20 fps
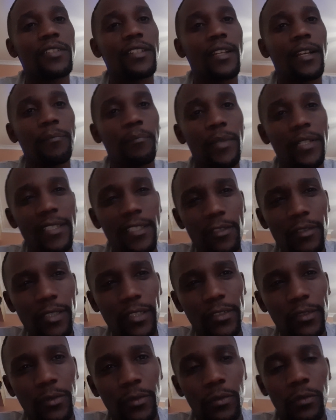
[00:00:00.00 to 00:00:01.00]
a particular
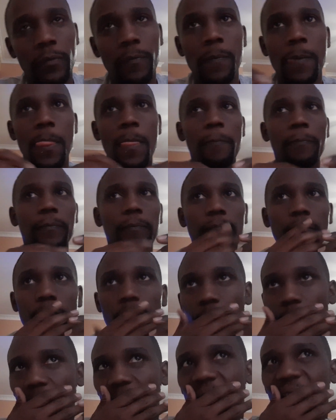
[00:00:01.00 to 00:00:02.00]
school
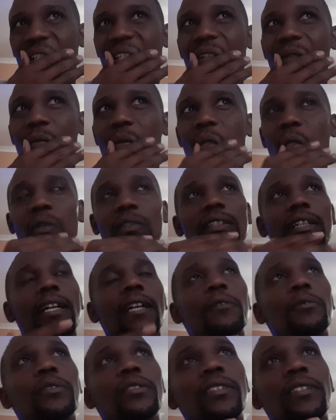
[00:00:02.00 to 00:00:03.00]
because I
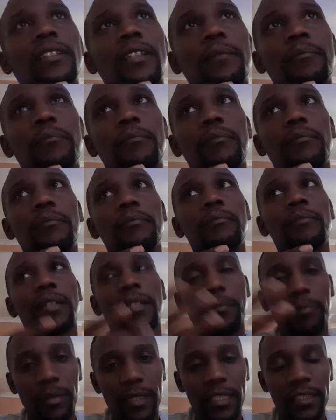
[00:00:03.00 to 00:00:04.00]
was in a
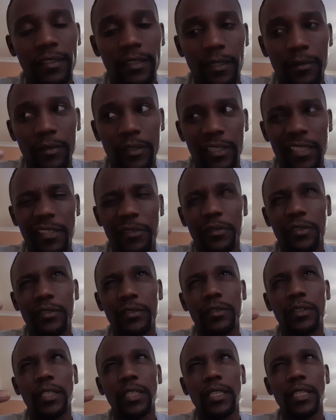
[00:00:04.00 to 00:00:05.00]
better place. I would think I was
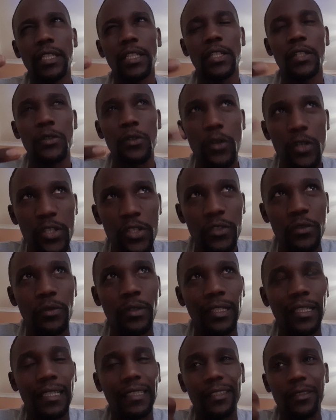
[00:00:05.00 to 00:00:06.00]
going to
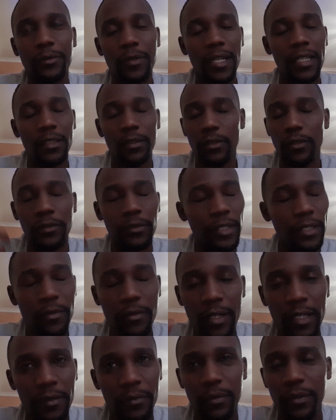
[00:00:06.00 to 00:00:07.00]
class 1 or grade
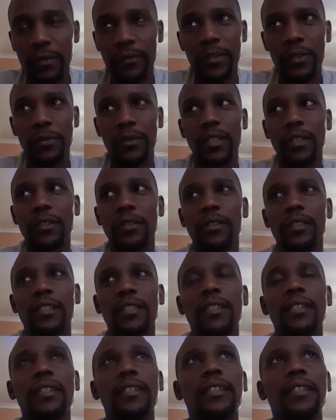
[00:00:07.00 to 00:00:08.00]
1 or whatever you want to call it.
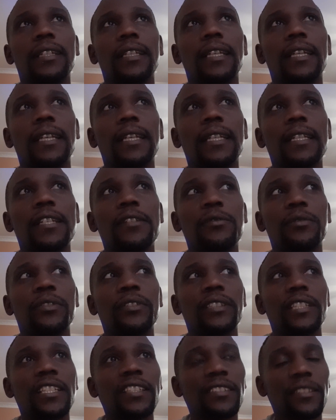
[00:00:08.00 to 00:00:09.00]
And it
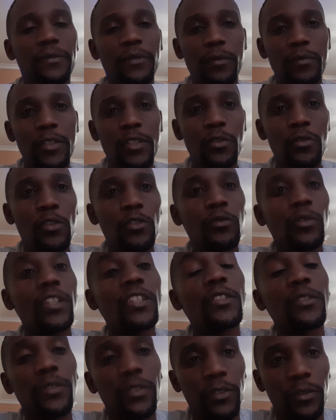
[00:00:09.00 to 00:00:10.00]
was easier for me to go to a
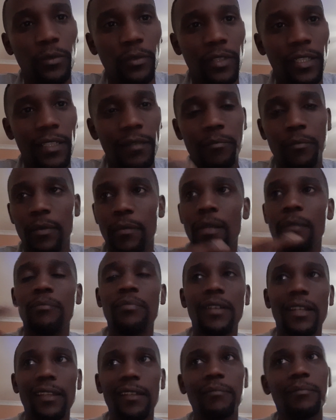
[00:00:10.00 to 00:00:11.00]
new school than my
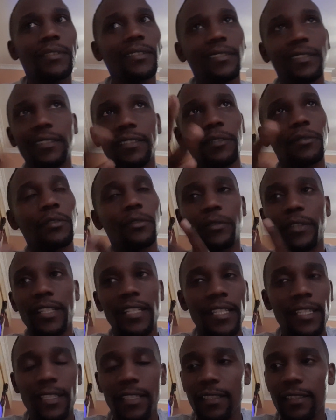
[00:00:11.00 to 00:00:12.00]
brother and my sister were
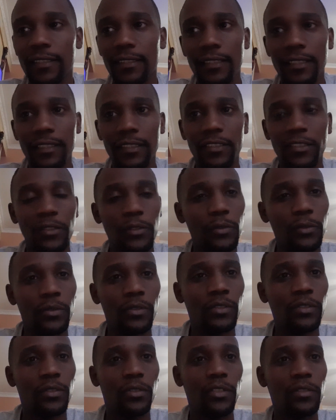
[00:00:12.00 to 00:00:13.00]
already in school,
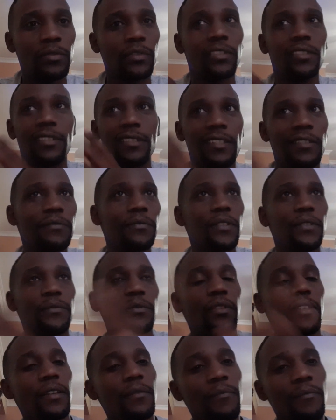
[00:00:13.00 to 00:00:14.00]
so it was different
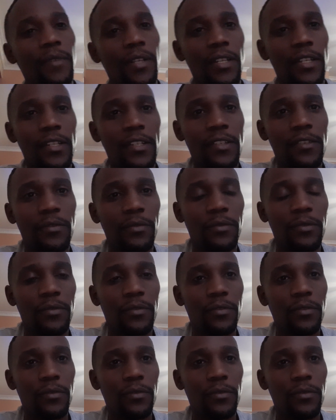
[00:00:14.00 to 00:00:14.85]
for them to